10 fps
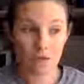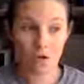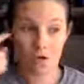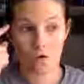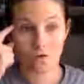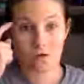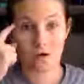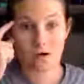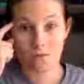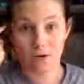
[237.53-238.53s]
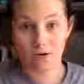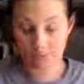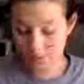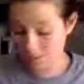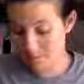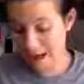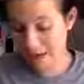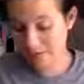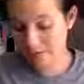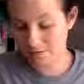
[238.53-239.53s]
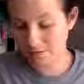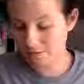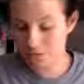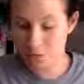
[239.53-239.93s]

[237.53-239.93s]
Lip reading: all there when it comes to math. Don't know